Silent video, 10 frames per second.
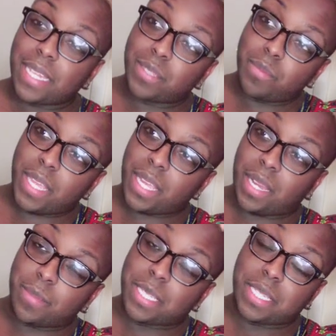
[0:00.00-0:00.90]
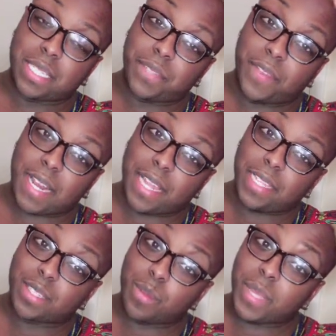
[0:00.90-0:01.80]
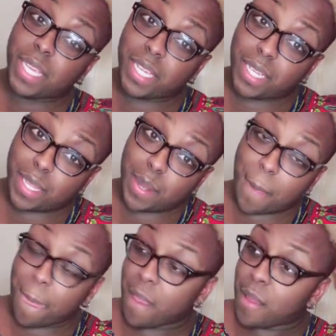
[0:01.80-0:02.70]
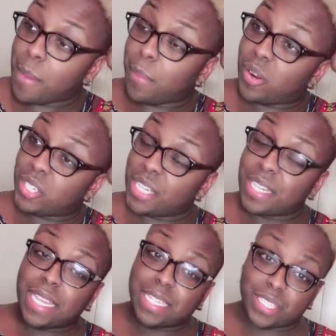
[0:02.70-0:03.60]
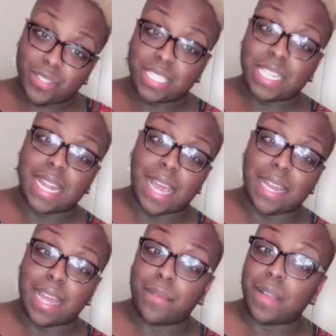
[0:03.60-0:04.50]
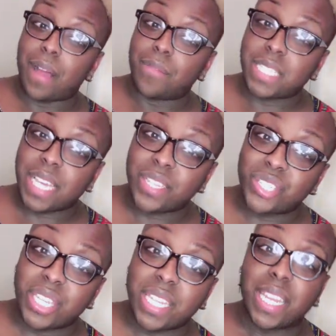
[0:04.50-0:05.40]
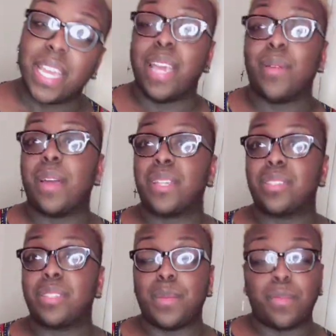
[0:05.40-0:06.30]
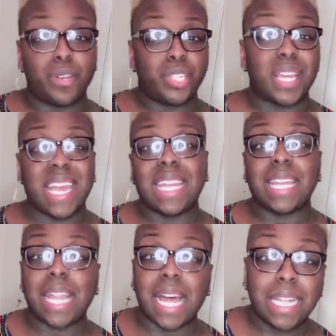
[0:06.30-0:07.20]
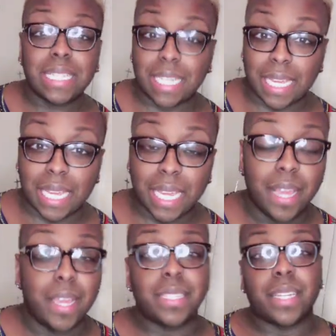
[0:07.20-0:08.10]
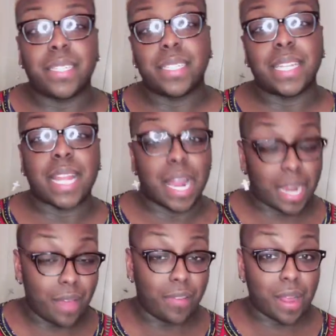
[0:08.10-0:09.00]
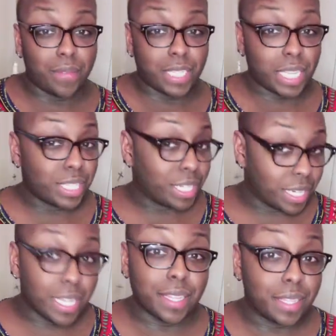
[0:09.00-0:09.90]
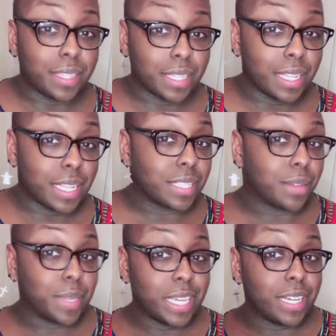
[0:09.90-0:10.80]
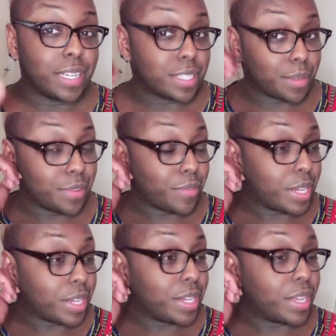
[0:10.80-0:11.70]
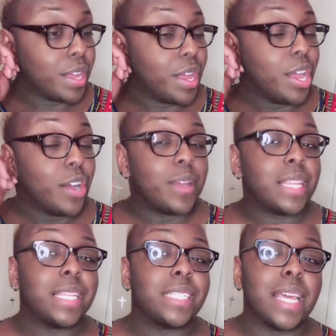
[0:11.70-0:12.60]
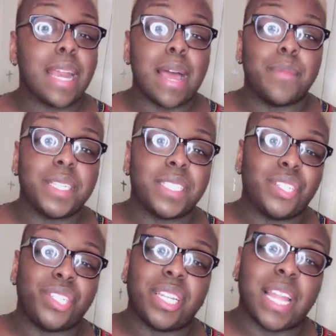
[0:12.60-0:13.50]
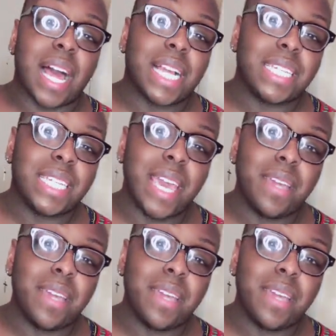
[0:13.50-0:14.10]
But next week, the season finale is gonna be good. Porsha and Dennis gonna sit down and have a conversation. We also see Porsha and Londi is gonna sit down and have a conversation, and that's gonna be good. It's gonna be real good. With that said, I'm MrChalaki.